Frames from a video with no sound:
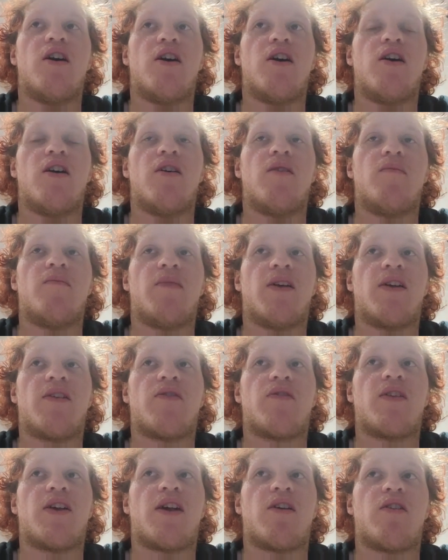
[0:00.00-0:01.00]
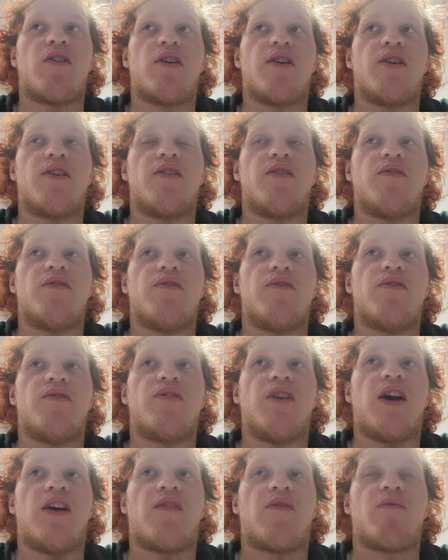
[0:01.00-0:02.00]

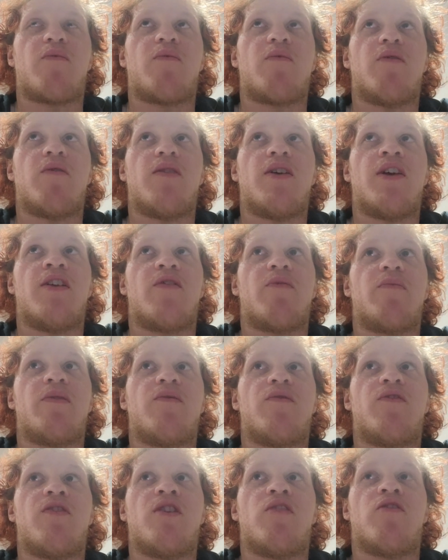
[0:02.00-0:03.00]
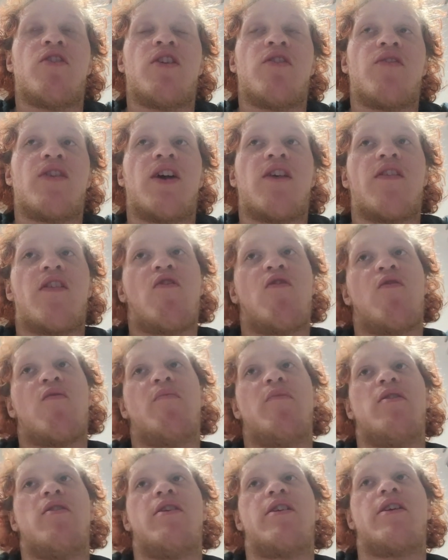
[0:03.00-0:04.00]
That's what it's been theorized. That's how
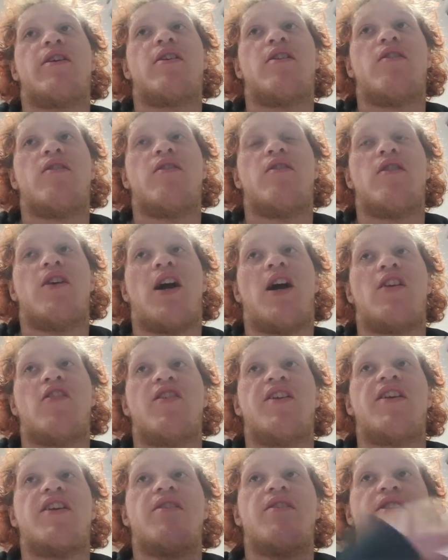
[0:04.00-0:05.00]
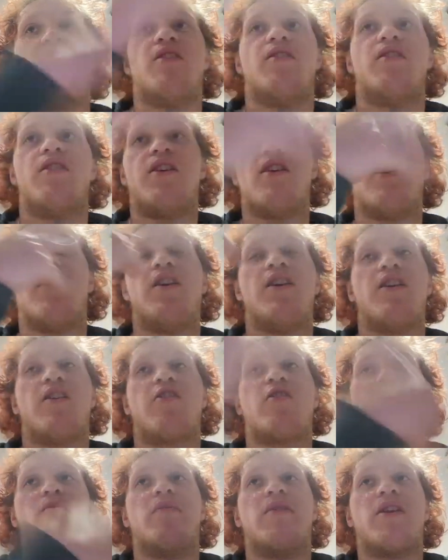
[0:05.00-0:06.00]
spirit can actually
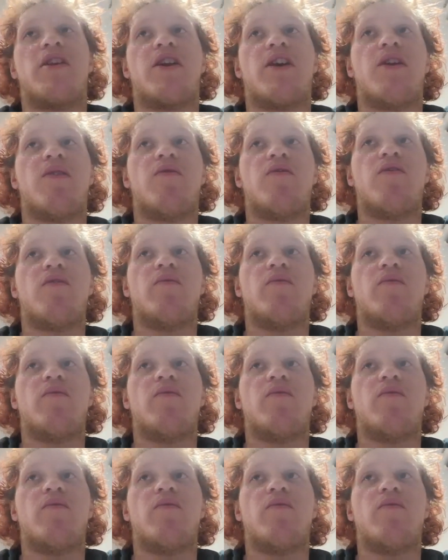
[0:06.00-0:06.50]
communicate with